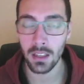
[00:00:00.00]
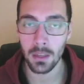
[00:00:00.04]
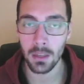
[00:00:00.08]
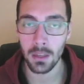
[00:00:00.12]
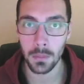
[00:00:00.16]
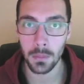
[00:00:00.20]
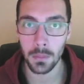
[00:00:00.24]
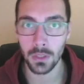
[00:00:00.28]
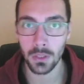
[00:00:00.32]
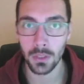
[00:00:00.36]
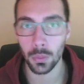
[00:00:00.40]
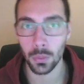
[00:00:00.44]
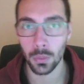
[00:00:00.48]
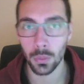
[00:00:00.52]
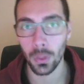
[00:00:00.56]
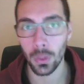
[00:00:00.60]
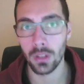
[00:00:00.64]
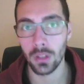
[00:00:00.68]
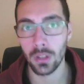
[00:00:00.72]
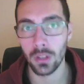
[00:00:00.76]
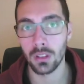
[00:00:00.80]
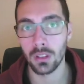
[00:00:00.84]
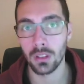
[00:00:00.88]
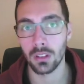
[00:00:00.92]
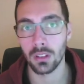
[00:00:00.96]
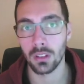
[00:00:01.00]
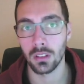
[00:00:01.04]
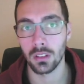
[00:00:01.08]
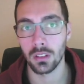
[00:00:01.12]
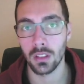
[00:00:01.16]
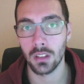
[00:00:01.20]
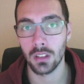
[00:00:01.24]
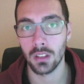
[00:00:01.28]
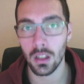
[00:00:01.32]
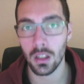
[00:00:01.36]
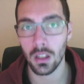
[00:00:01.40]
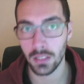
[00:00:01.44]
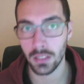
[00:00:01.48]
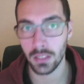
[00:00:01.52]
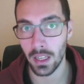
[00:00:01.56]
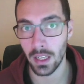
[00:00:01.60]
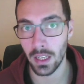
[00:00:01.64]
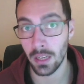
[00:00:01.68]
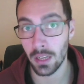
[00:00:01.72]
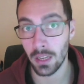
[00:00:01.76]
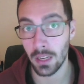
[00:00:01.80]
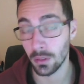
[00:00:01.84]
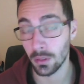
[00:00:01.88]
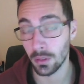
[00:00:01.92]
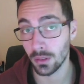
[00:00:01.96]
but we are not
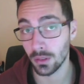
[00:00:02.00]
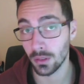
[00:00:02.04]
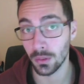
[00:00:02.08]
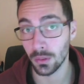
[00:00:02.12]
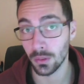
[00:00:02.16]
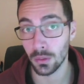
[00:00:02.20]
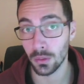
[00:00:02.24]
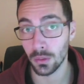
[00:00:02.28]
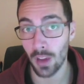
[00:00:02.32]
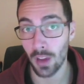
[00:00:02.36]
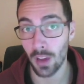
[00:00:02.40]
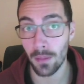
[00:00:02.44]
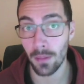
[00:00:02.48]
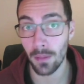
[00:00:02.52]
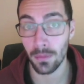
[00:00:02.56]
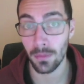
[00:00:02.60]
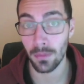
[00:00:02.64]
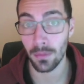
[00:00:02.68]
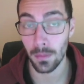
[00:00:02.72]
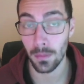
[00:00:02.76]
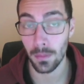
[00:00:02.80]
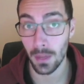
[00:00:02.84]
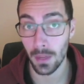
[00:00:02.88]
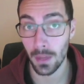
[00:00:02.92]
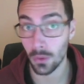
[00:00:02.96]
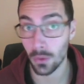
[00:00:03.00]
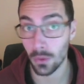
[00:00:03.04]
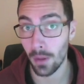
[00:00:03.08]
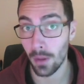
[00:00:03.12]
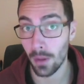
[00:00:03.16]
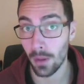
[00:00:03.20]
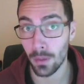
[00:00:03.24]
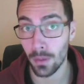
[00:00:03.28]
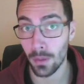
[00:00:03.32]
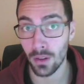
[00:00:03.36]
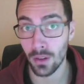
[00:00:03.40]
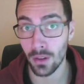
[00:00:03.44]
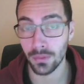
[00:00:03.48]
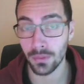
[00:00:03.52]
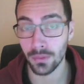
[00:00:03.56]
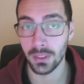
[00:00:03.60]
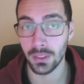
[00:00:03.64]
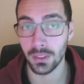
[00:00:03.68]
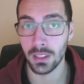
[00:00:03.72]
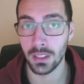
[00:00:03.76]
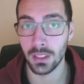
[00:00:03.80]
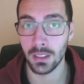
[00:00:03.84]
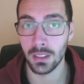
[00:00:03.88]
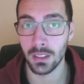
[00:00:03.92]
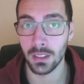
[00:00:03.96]
able to wrap off
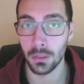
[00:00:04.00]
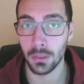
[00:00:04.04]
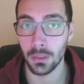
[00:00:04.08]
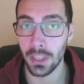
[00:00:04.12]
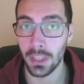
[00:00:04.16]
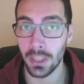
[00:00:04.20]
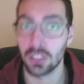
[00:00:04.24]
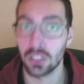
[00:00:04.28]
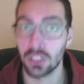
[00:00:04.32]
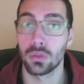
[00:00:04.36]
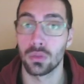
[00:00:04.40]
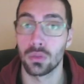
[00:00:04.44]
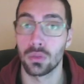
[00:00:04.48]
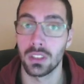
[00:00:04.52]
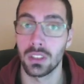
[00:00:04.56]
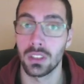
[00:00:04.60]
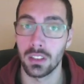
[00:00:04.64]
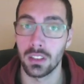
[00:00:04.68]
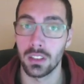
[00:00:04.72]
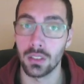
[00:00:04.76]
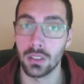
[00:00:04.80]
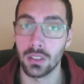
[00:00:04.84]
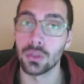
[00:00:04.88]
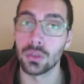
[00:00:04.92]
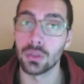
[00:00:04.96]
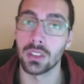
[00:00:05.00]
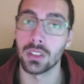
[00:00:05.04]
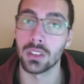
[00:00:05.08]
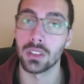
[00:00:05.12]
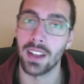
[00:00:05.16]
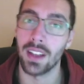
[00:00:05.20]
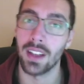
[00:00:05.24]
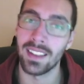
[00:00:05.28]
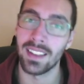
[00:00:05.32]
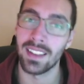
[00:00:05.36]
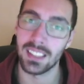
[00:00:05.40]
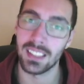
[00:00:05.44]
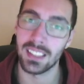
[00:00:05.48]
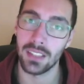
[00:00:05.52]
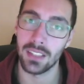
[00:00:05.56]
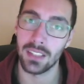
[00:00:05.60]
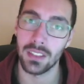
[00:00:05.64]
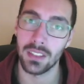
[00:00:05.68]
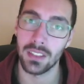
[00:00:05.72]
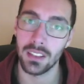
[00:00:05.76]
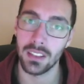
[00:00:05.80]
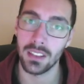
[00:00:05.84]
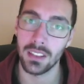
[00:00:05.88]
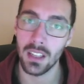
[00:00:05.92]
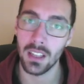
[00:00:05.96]
registering the user and saving